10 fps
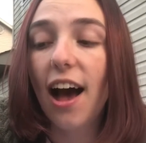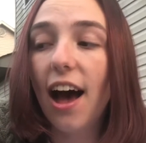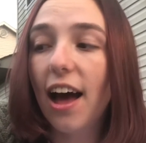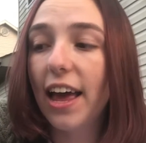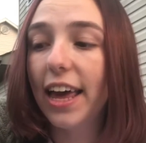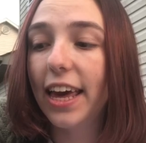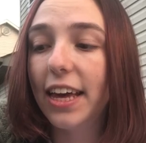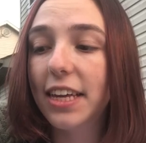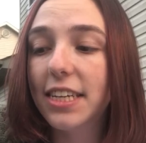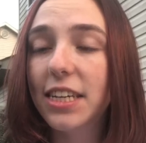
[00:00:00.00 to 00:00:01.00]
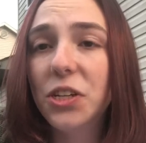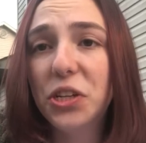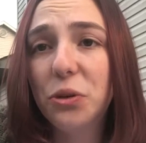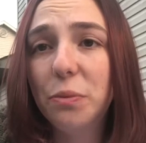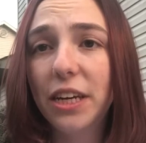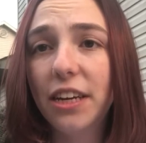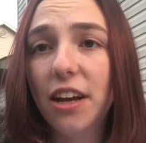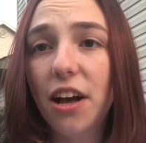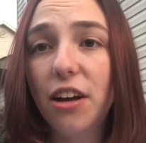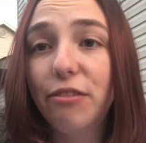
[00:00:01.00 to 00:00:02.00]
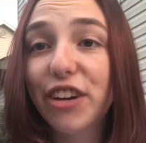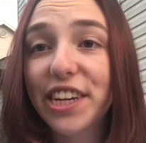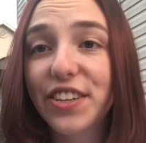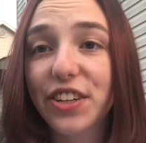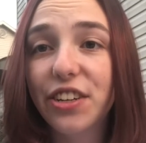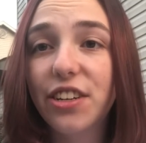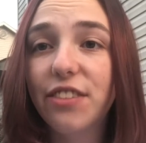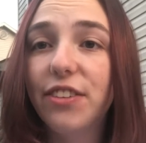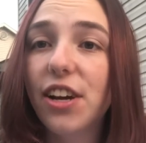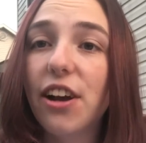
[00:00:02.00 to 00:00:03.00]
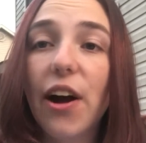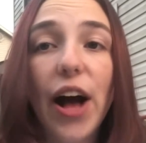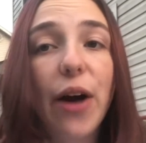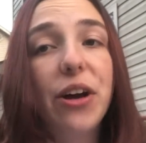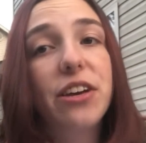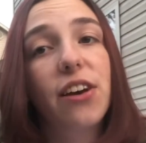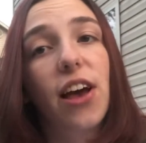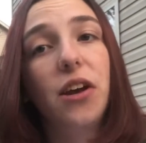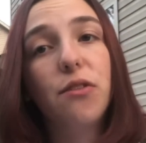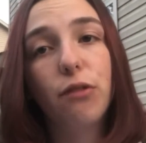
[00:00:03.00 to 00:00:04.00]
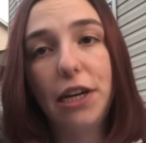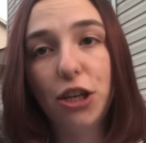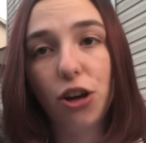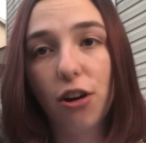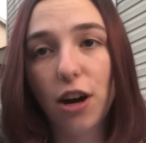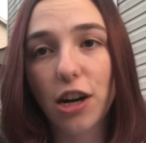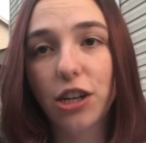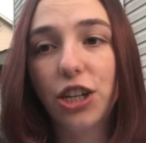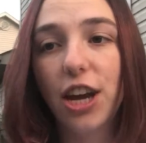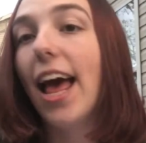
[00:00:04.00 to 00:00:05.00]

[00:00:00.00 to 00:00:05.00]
I did a little bit of research to figure out how I could kind of recharge